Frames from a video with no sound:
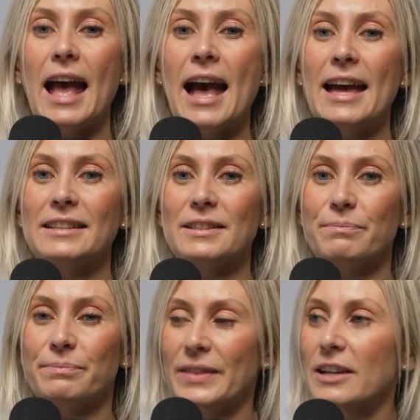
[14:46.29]
And
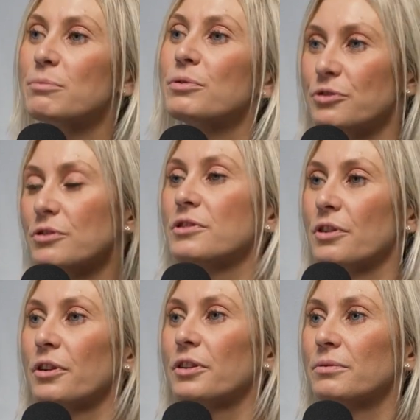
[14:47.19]
that's produced
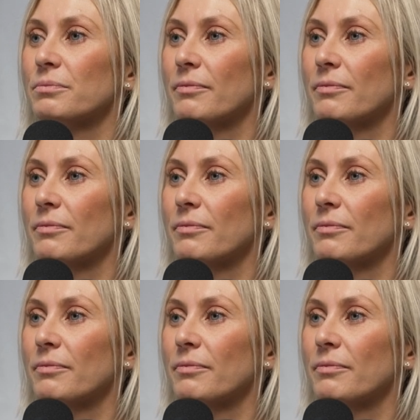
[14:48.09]
though